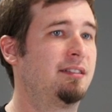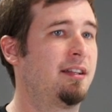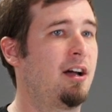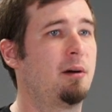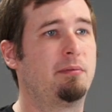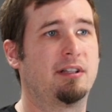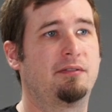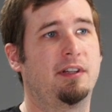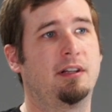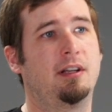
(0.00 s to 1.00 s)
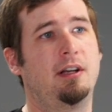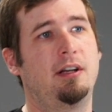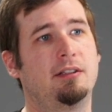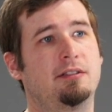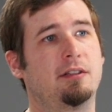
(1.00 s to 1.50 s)
as they are press fit.
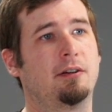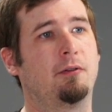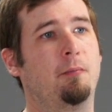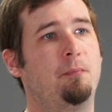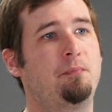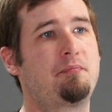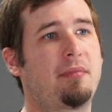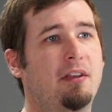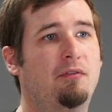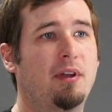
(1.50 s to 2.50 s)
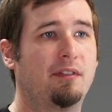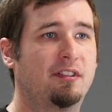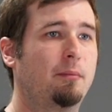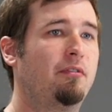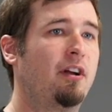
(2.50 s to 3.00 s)
So if you have the
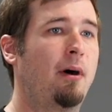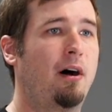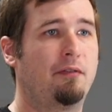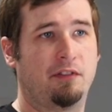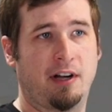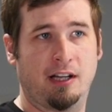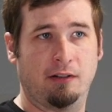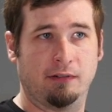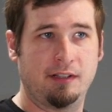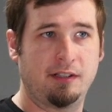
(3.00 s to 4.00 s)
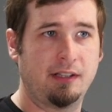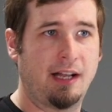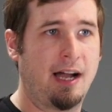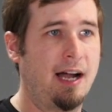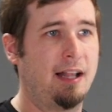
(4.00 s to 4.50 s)
subframe off for any reason,
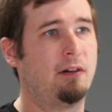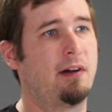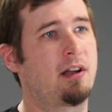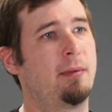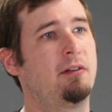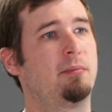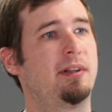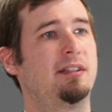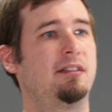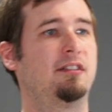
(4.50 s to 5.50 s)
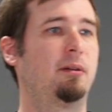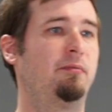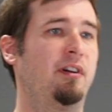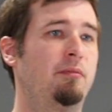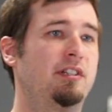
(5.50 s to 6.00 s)
I highly recommend replacing the
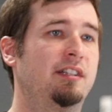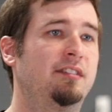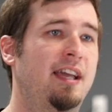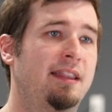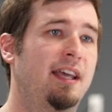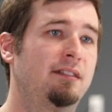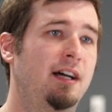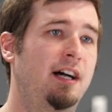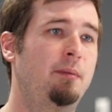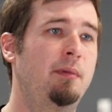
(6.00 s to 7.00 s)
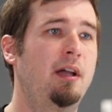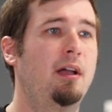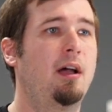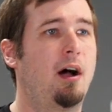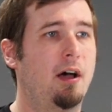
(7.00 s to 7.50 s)
subframe bushings at that time.
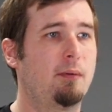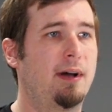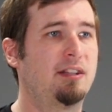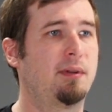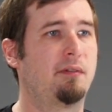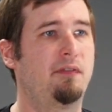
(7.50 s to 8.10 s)
Otherwise, we have a